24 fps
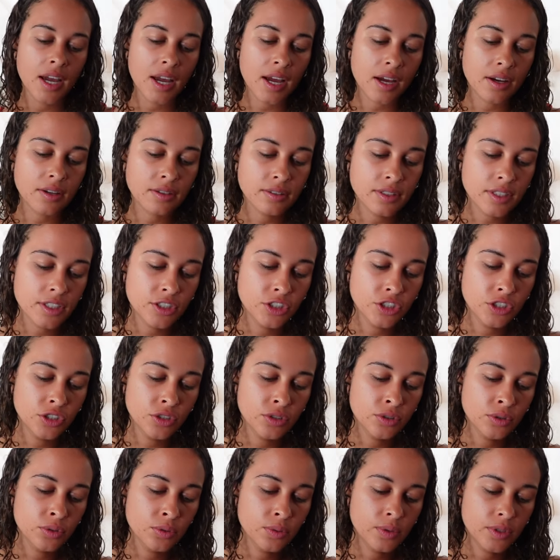How did
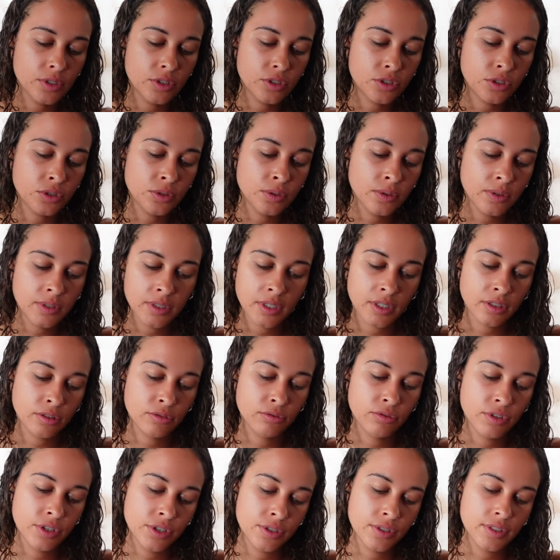you, Dua,
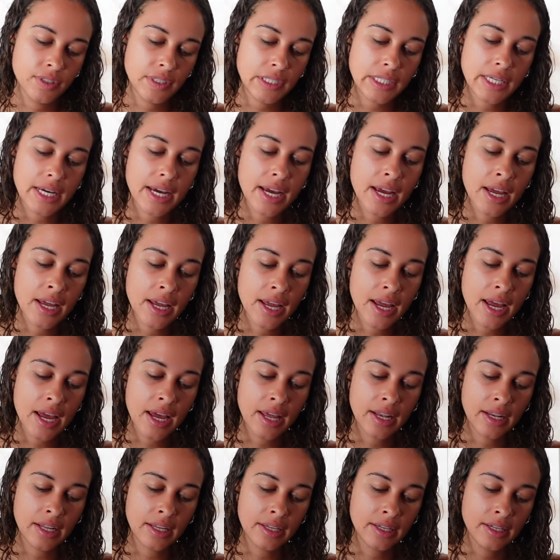Rosie,
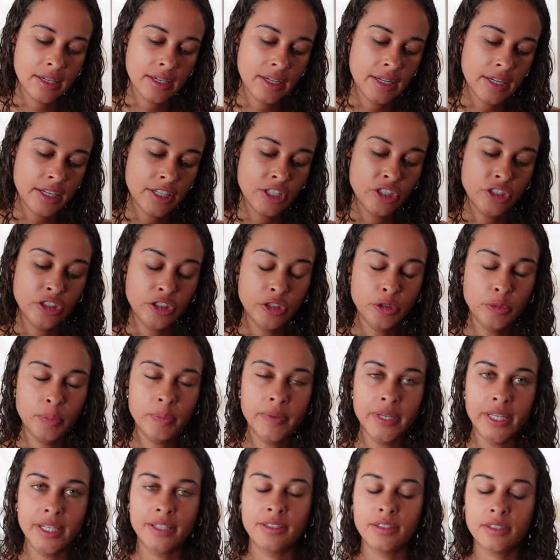Ella and you
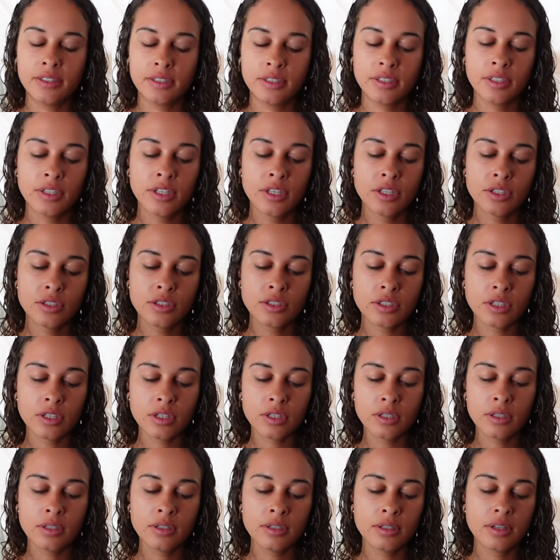meet? So
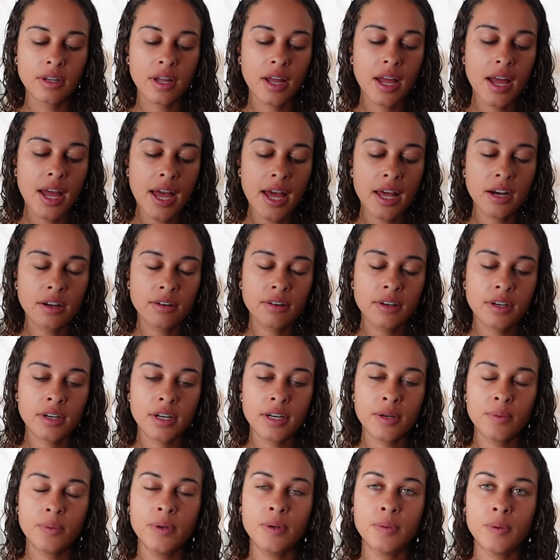Ella and
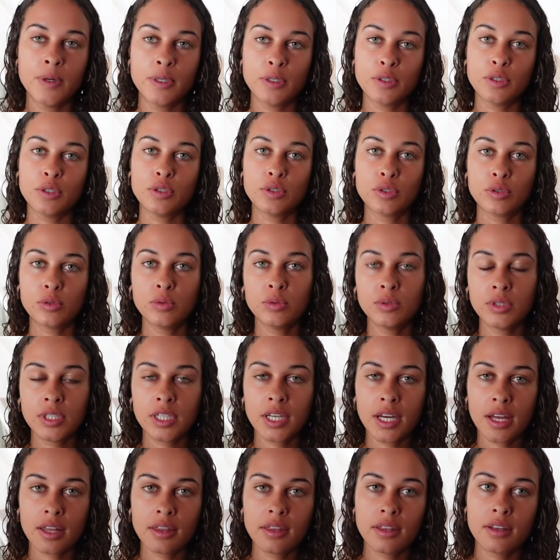I, we went to school
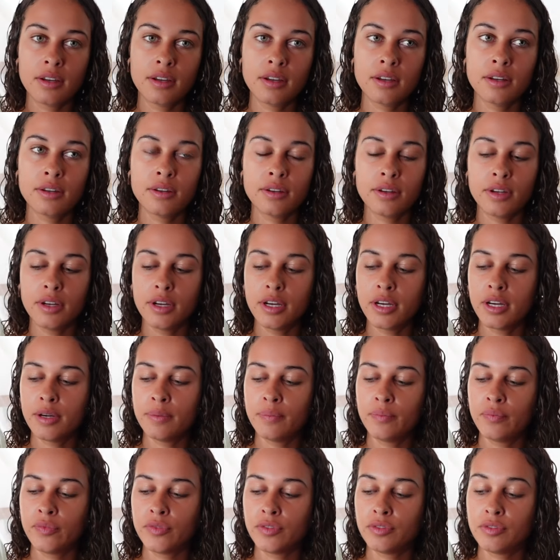together
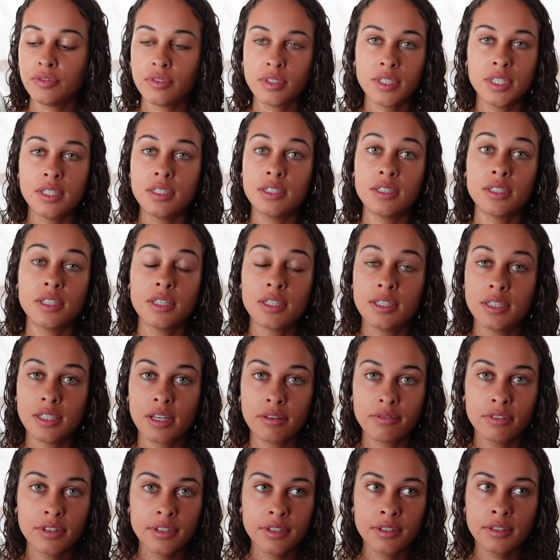um, since year
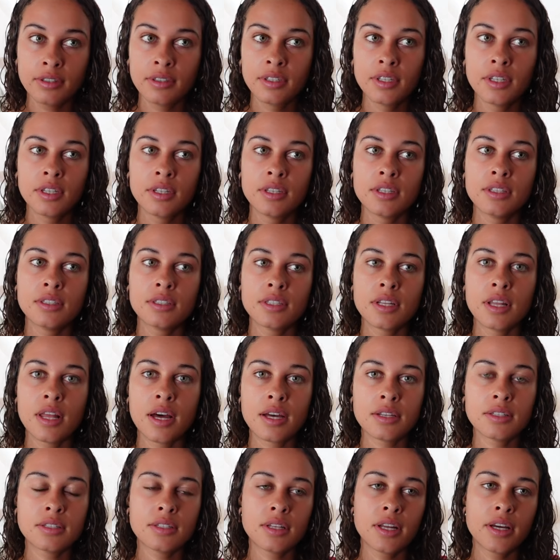seven. So
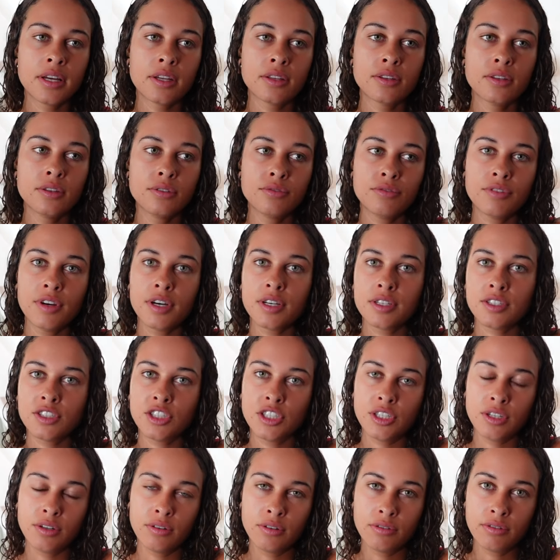that's like the first
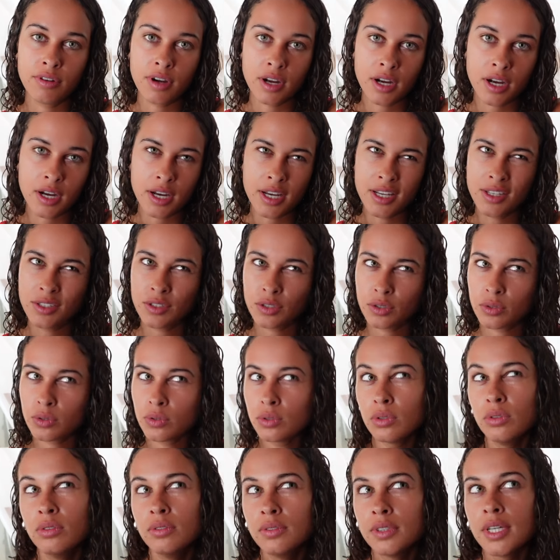year of high
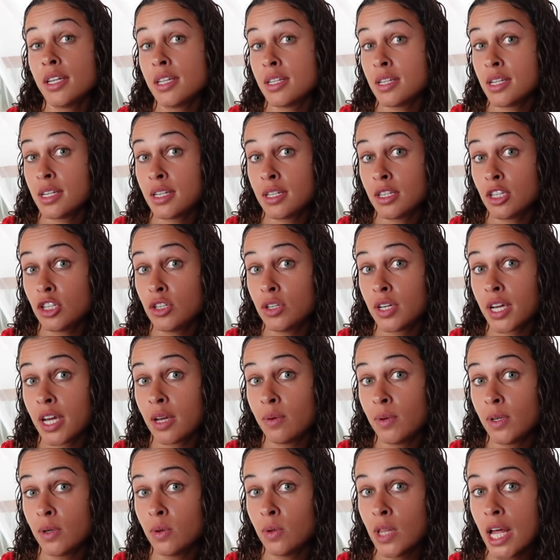school. And in the UK,
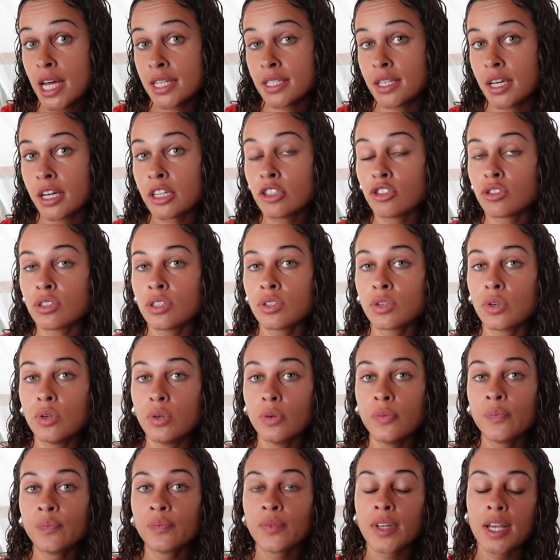we call that secondary school.